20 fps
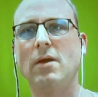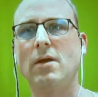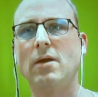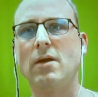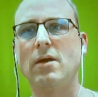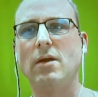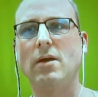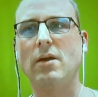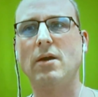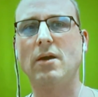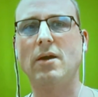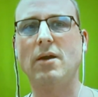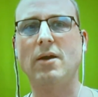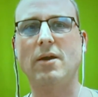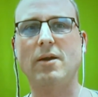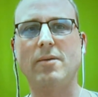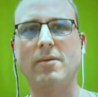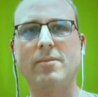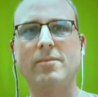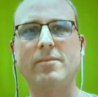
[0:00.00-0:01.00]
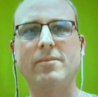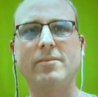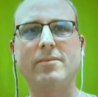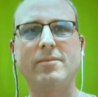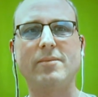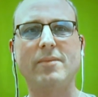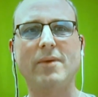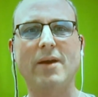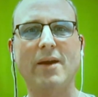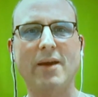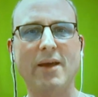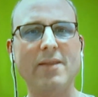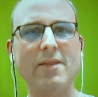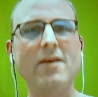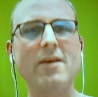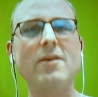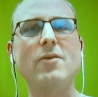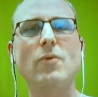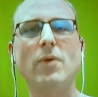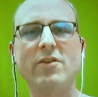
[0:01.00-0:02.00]
Um, I get that
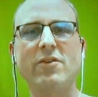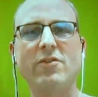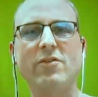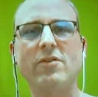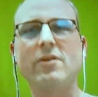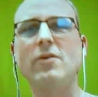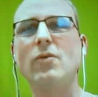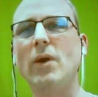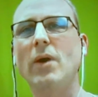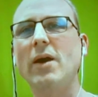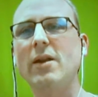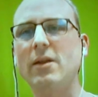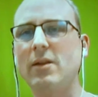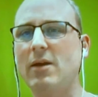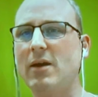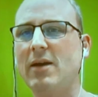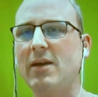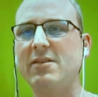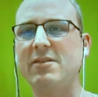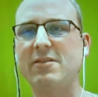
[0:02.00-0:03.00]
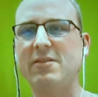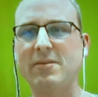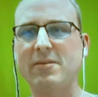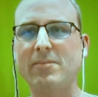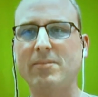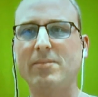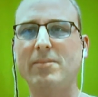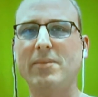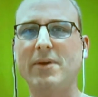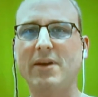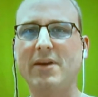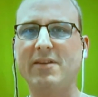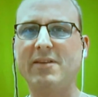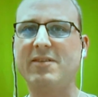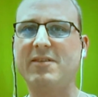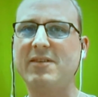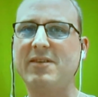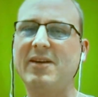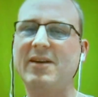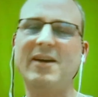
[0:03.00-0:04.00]
question quite a lot, but
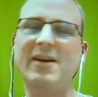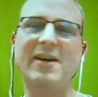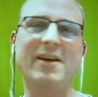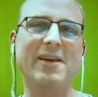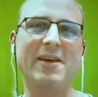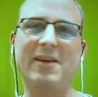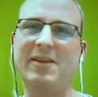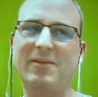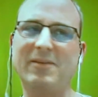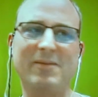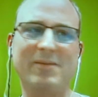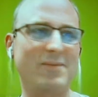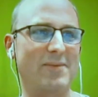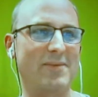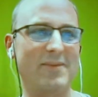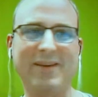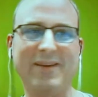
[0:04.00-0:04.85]
I uh,